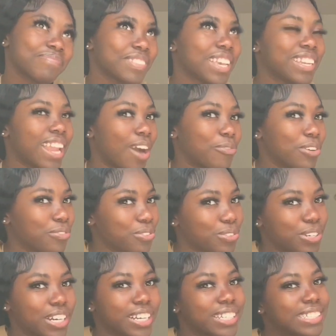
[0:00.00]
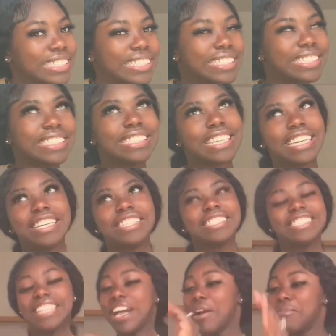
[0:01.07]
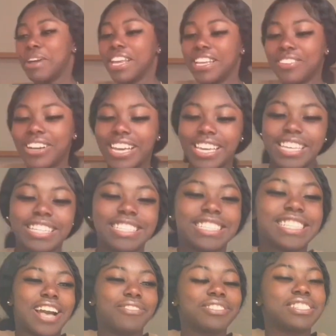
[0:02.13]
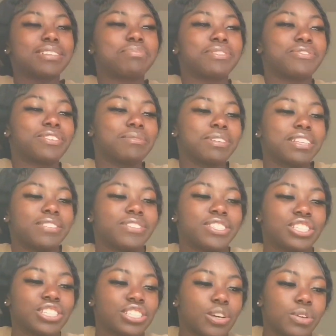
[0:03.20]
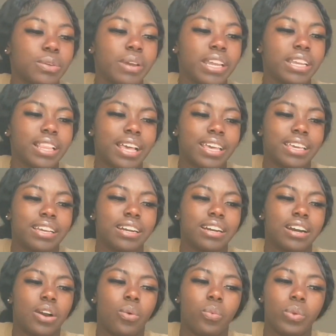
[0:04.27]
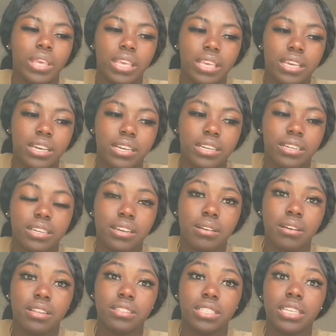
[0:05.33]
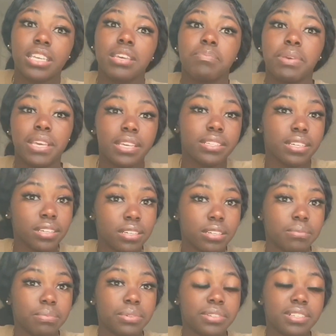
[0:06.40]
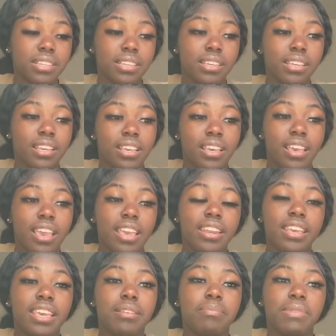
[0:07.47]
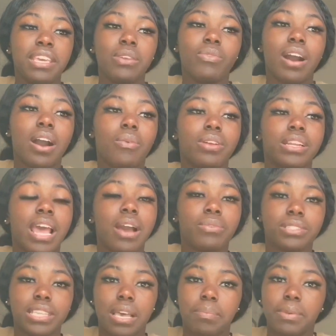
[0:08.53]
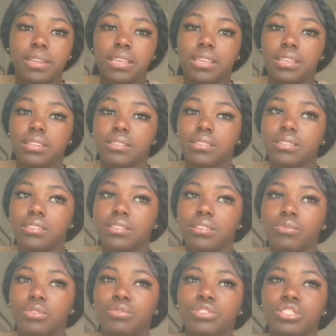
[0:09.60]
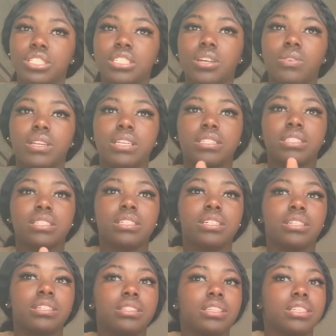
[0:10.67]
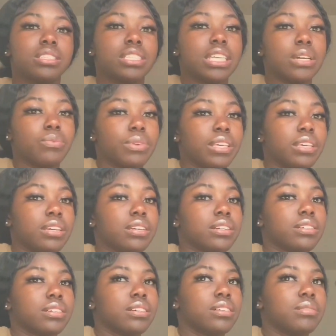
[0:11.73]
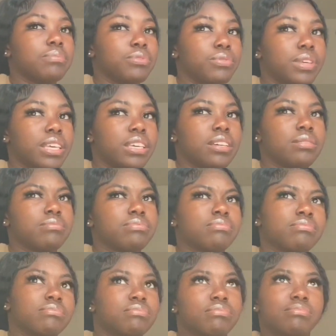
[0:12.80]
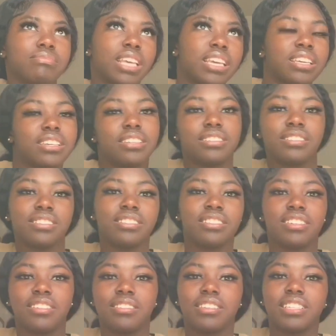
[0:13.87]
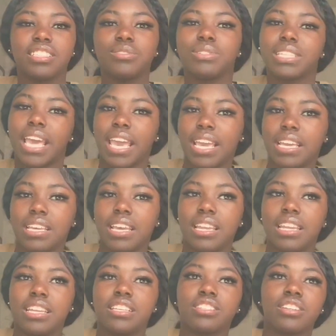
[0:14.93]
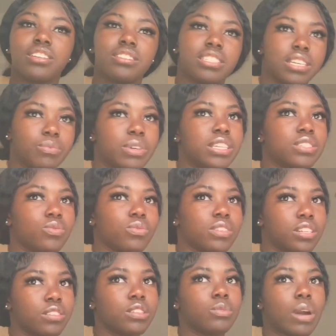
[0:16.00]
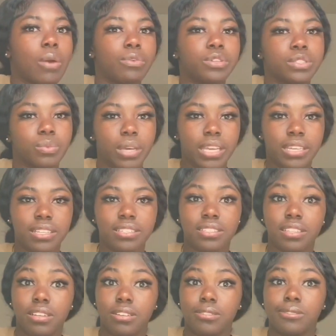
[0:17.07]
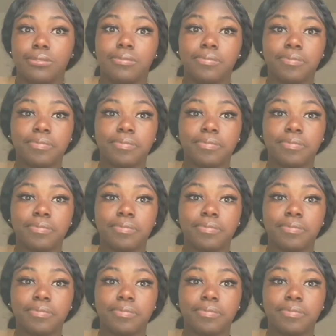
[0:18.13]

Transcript: Not four. Yeah. But anyways, was in a performing division, so we waited like a week to get picked up. And then meanwhile, when that was happening, we were just going into the 10 week boot camp thing because it was eight and then it turned 10 weeks literally while we was waiting so